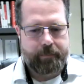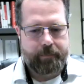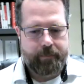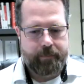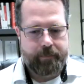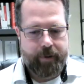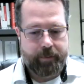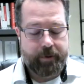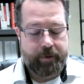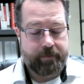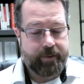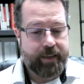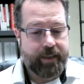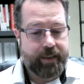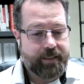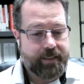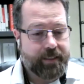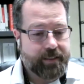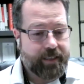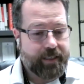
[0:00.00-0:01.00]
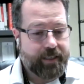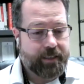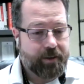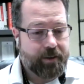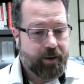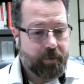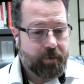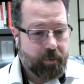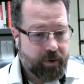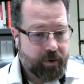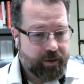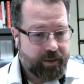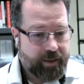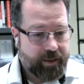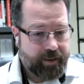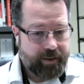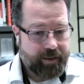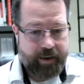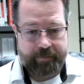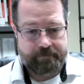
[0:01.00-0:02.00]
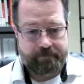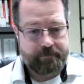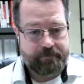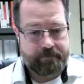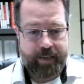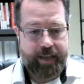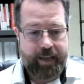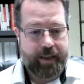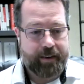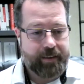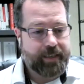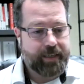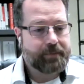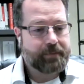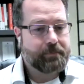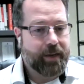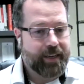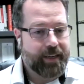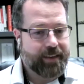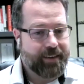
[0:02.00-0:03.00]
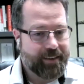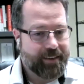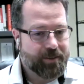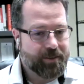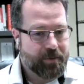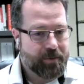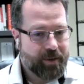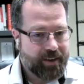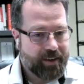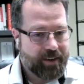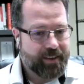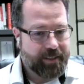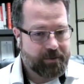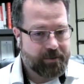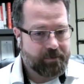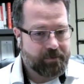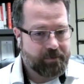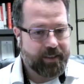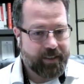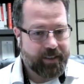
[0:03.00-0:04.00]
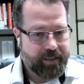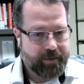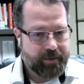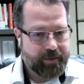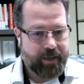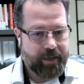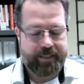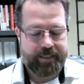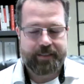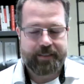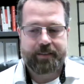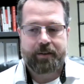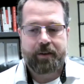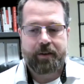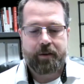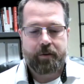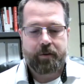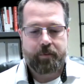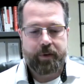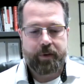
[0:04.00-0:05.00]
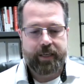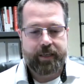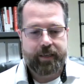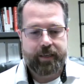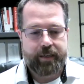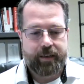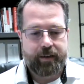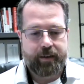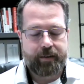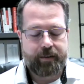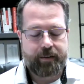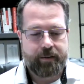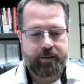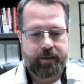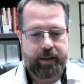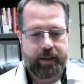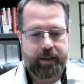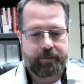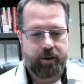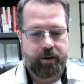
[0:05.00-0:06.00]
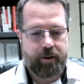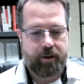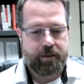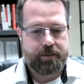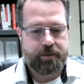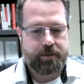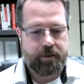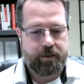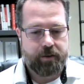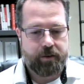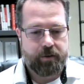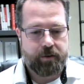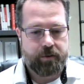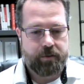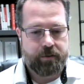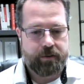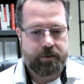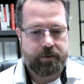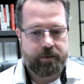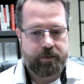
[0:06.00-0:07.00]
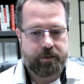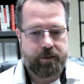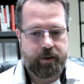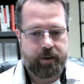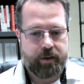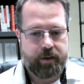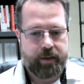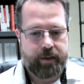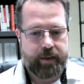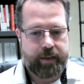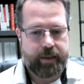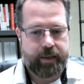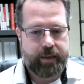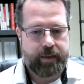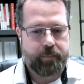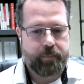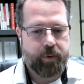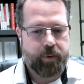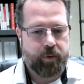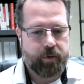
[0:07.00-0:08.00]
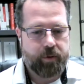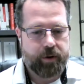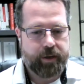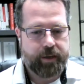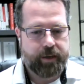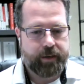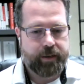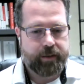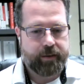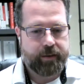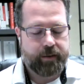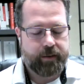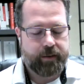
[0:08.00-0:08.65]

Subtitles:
Really, since I started working here, I can't eat bacon elsewhere. It's really the best. We have also started importing